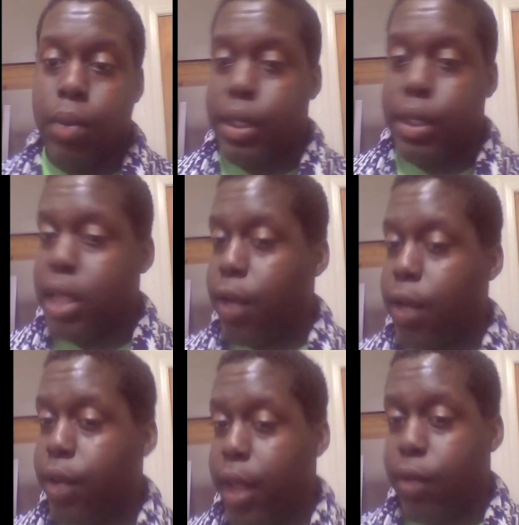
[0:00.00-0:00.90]
when it's
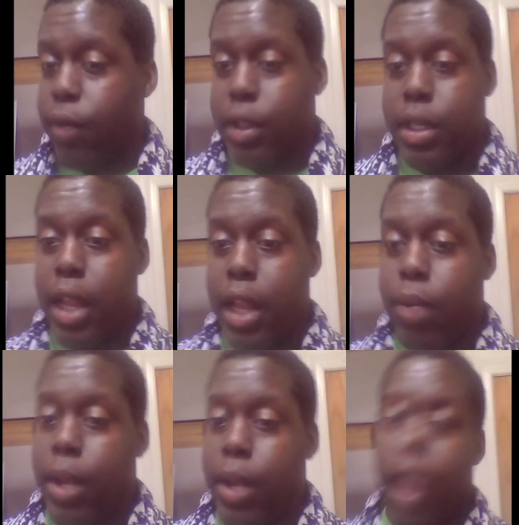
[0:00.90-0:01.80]
time for that event
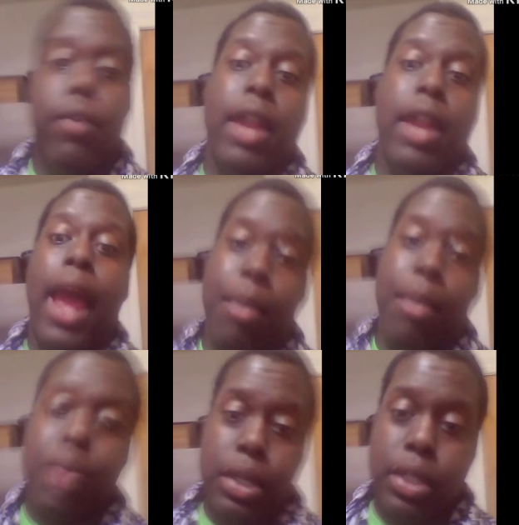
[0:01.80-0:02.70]
that when that event
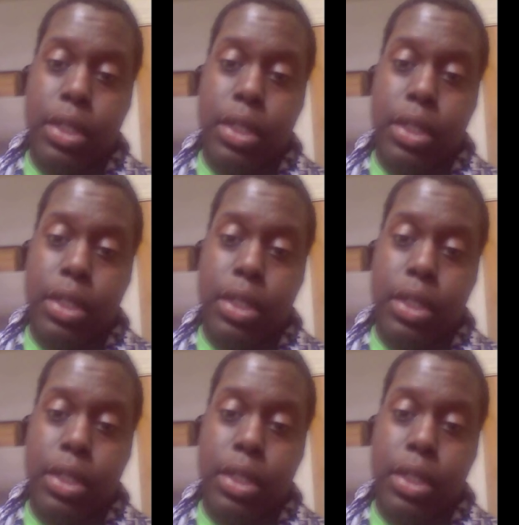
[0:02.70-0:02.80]
happens.